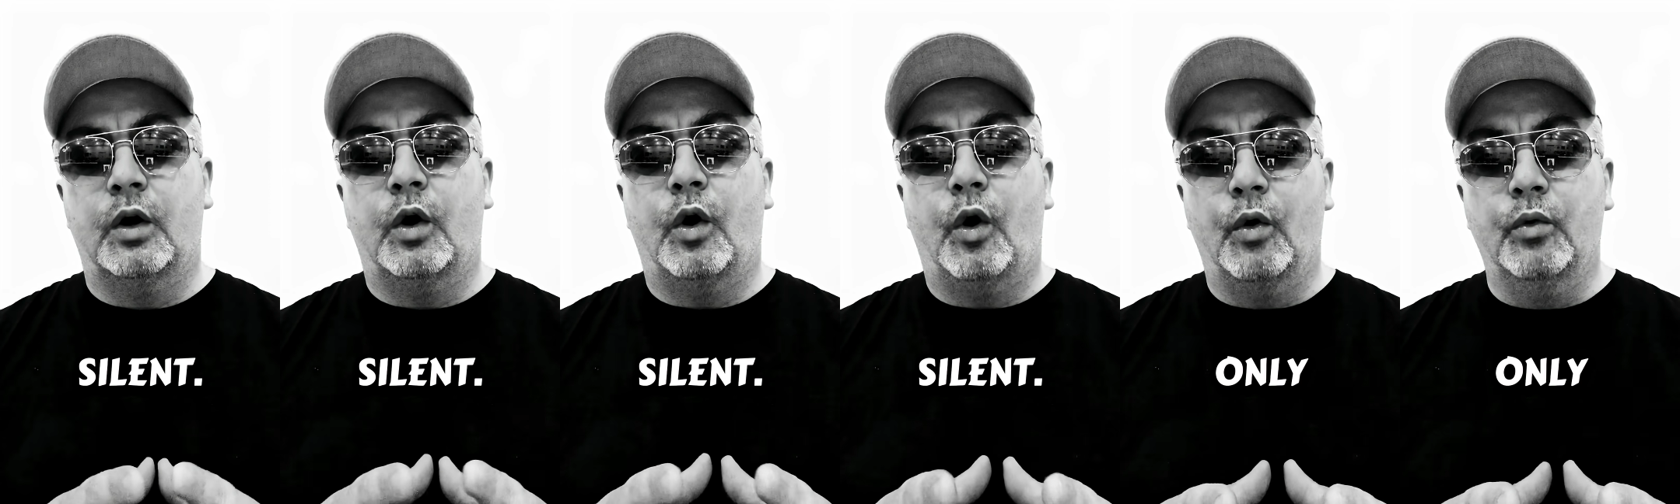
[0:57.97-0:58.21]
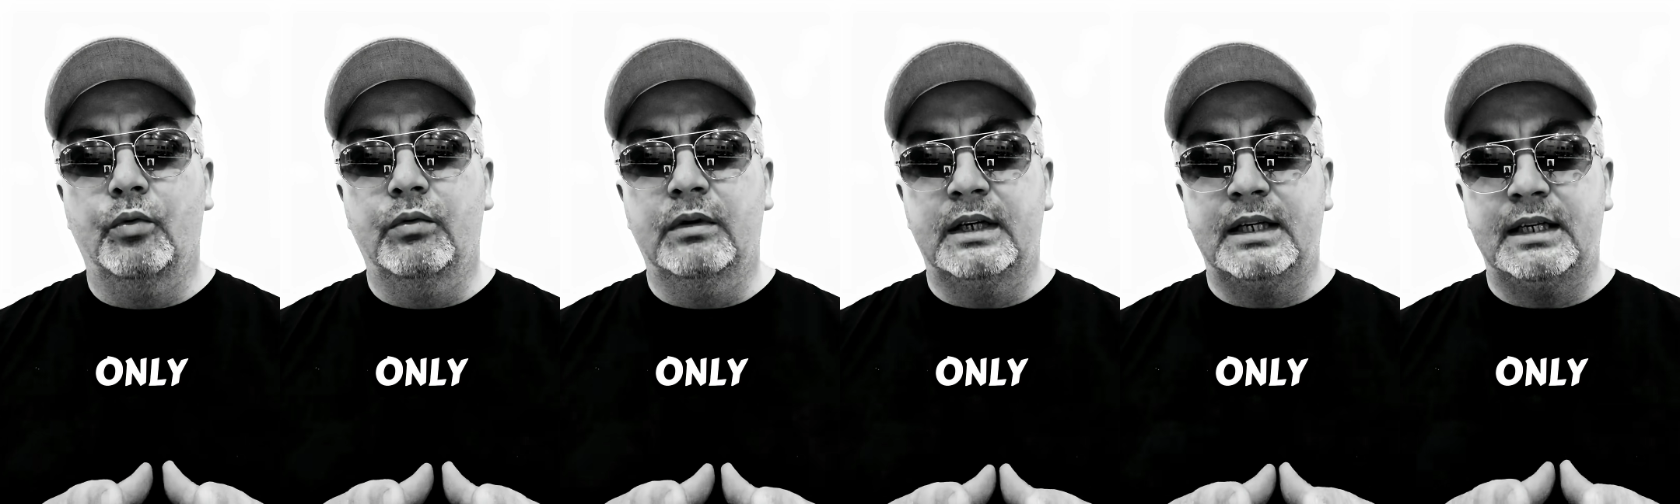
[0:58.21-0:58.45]

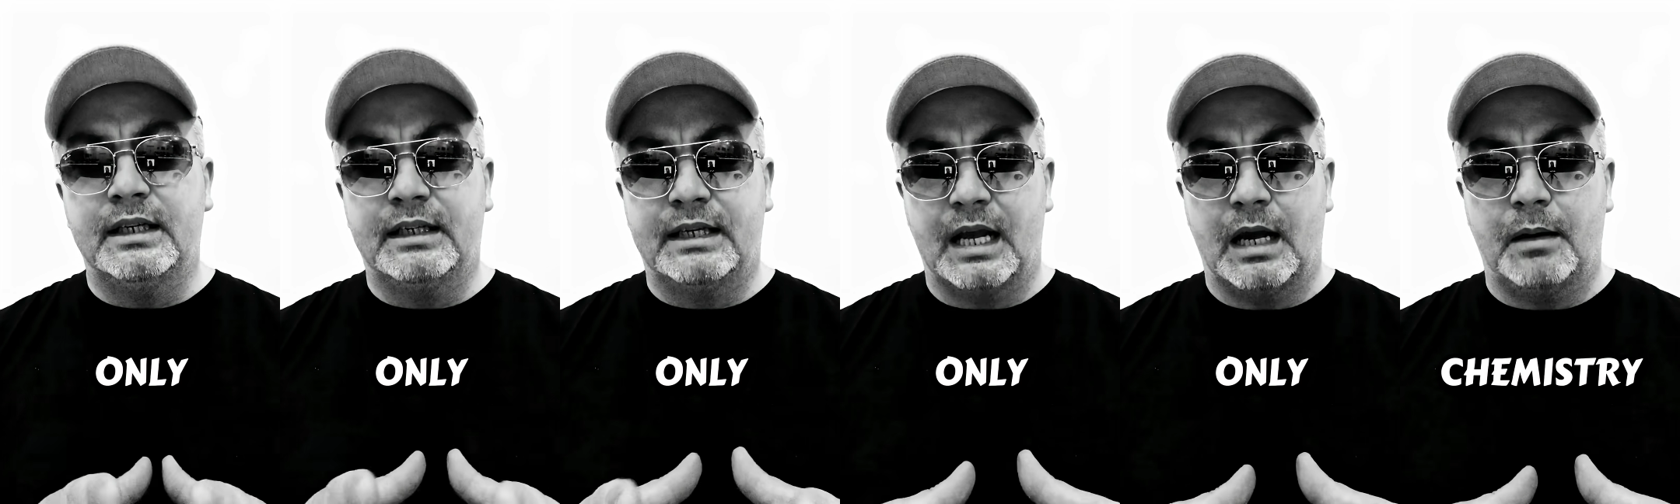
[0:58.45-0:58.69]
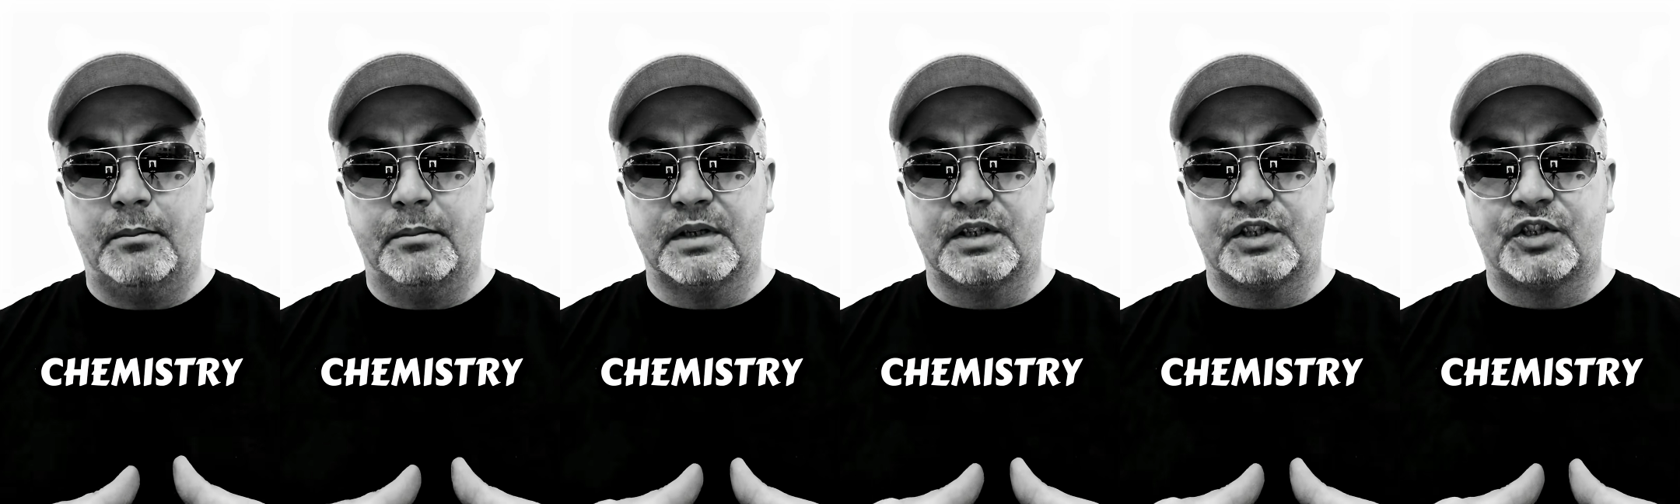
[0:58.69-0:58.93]
Only
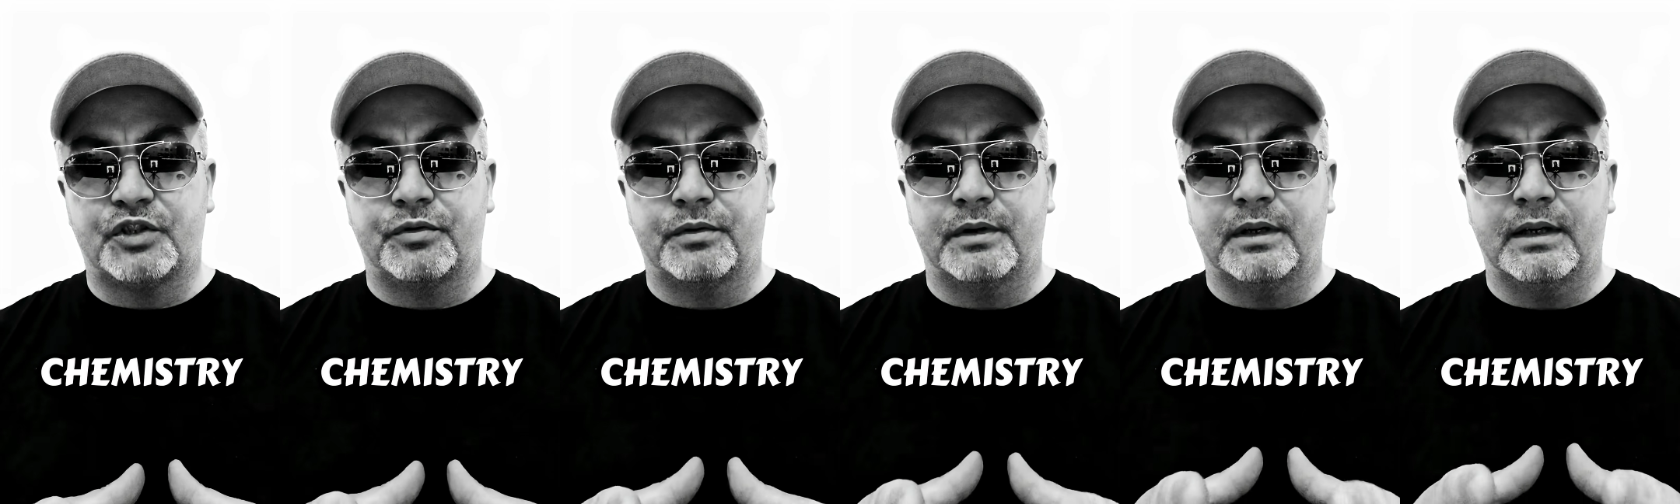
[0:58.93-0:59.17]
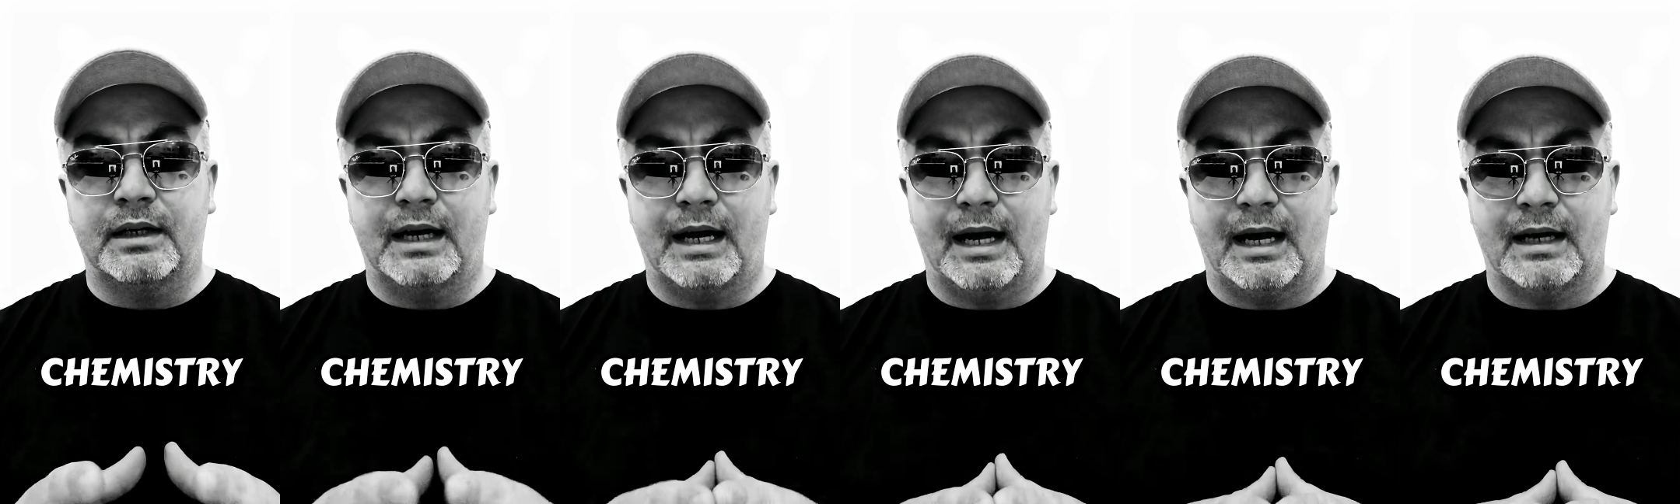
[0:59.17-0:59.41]

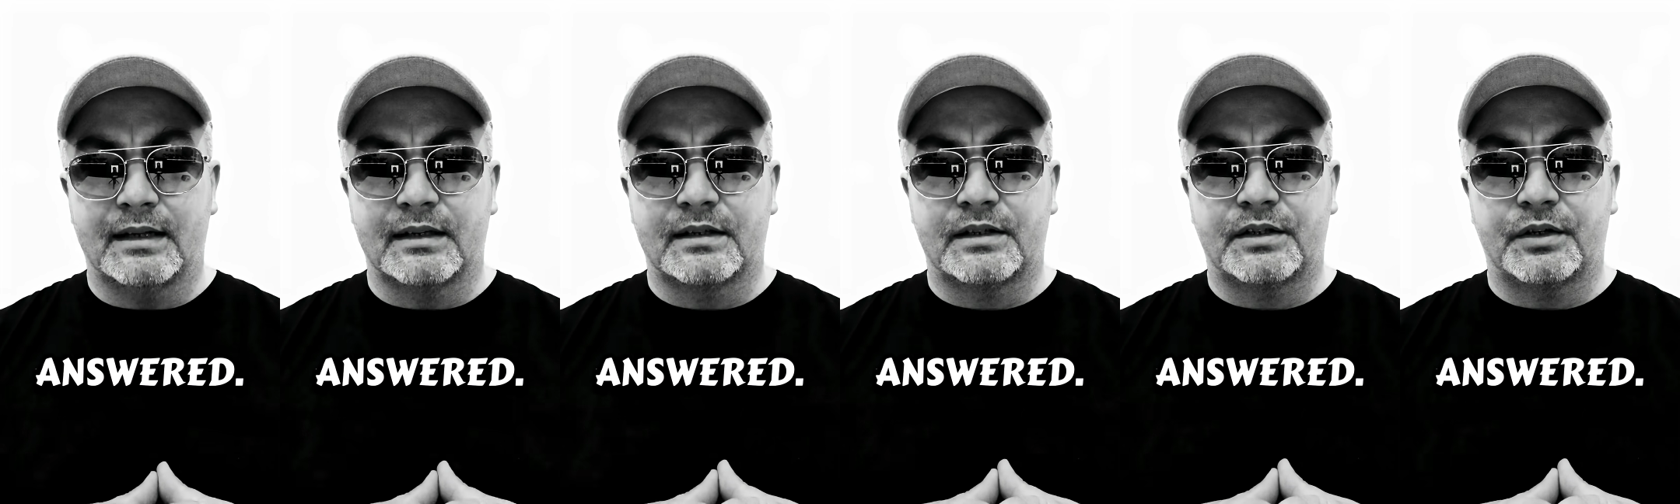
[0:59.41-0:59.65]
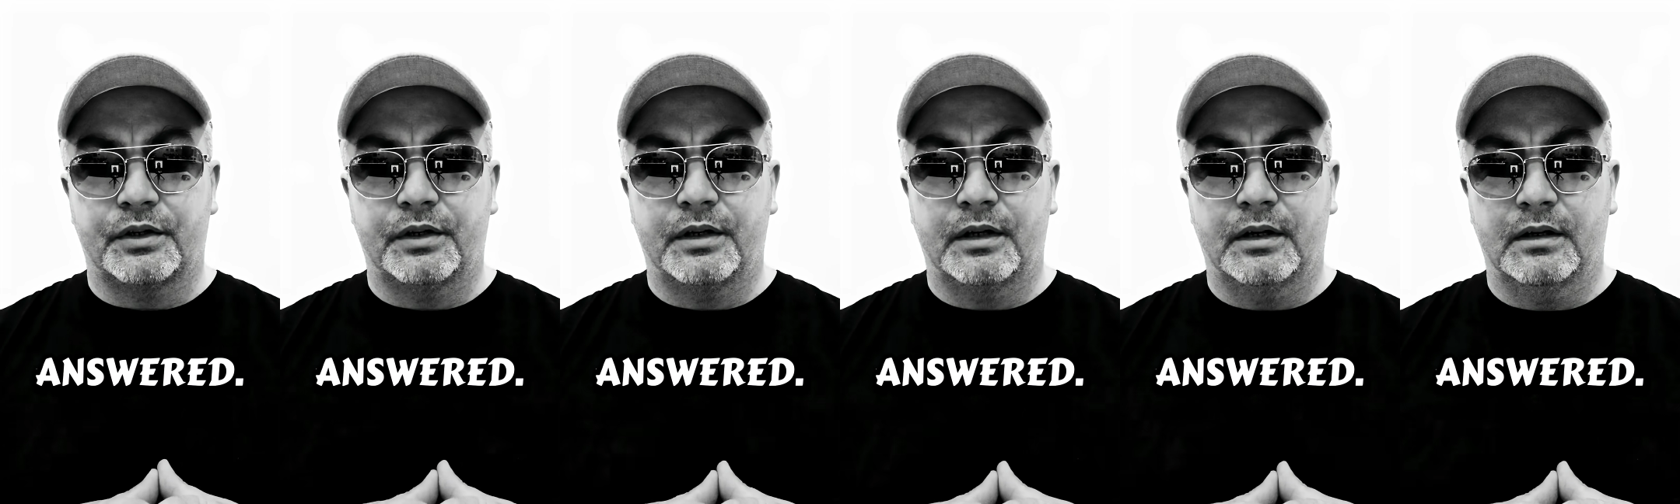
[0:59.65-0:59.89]
chemistry
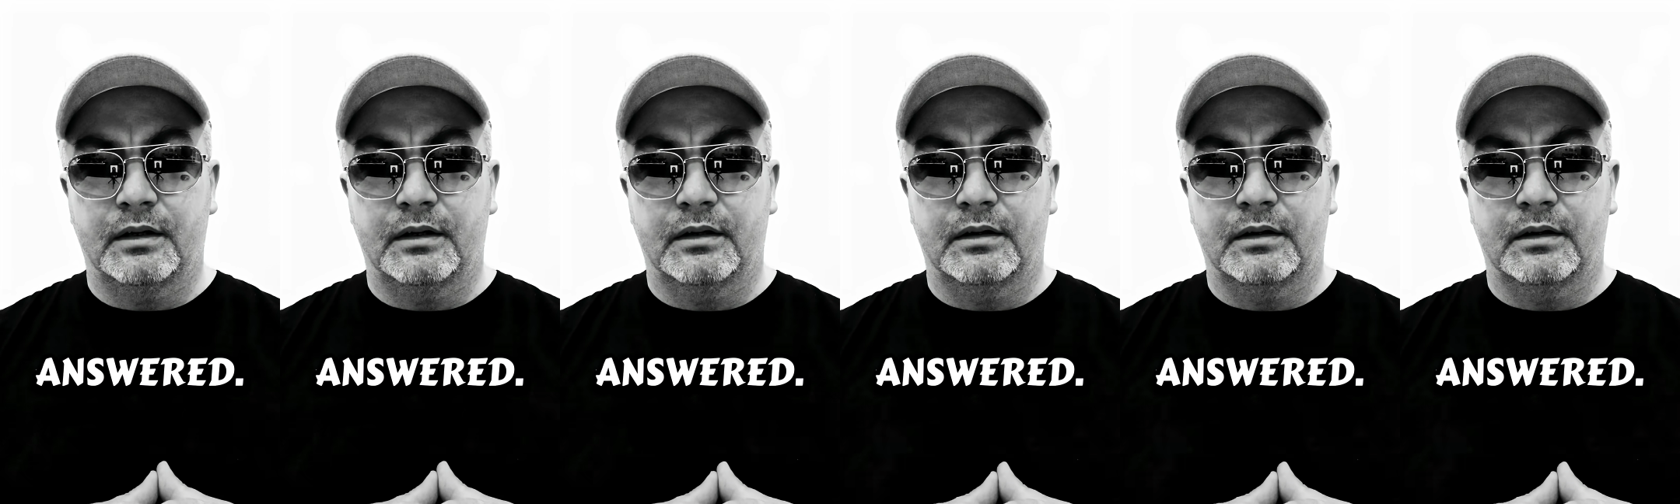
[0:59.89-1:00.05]
answered.